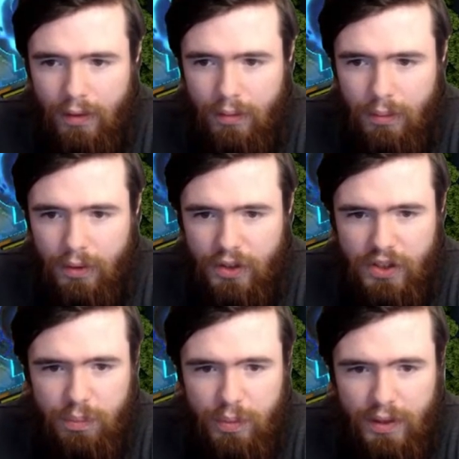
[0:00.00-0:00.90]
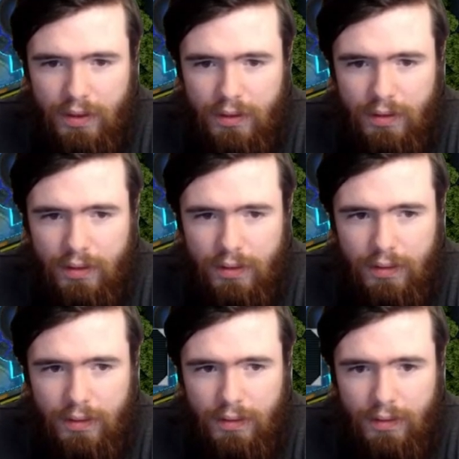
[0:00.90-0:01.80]
I'm gonna spin
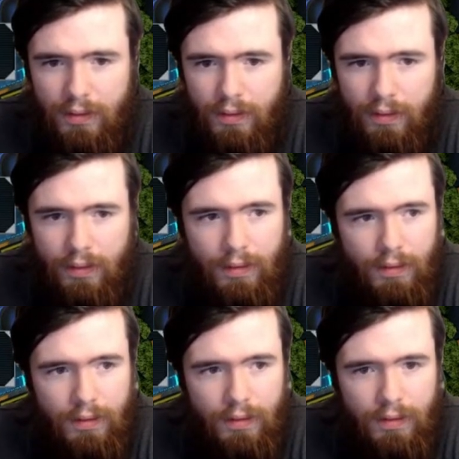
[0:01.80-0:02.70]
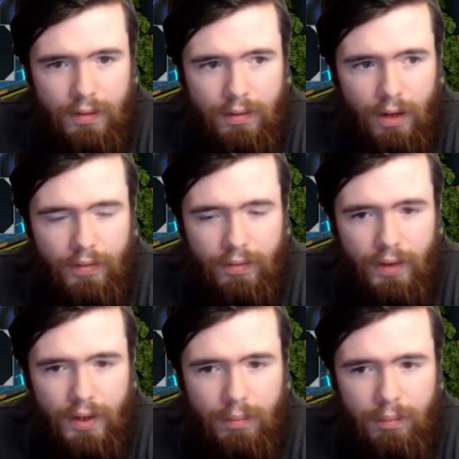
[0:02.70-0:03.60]
Starving
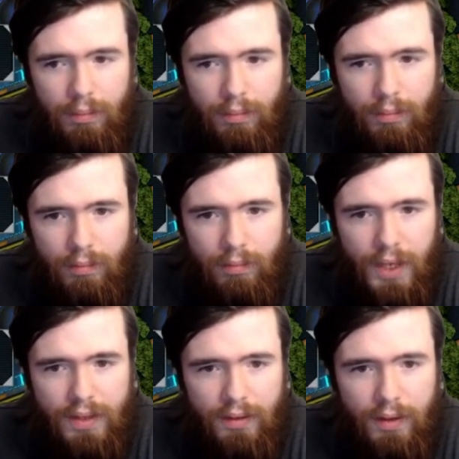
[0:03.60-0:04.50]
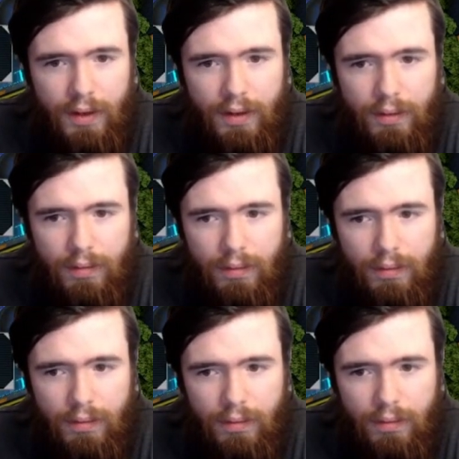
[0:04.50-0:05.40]
Venom. Back to deck.
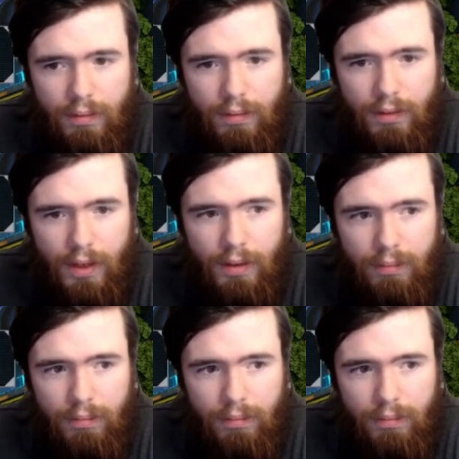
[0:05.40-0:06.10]
Yeah.